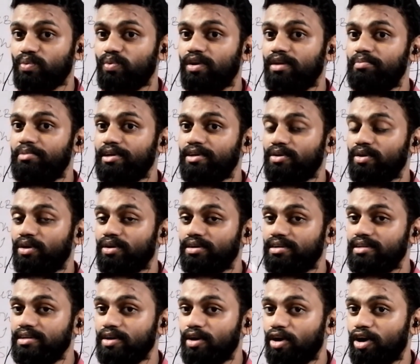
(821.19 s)
will be
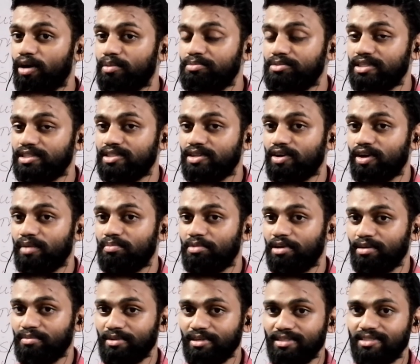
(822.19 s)
called object
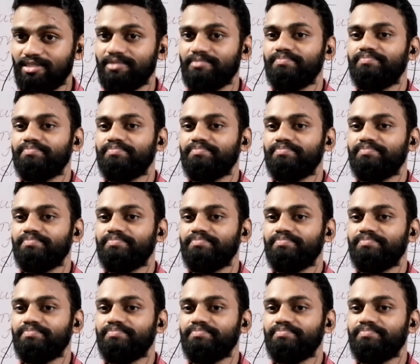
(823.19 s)
complement.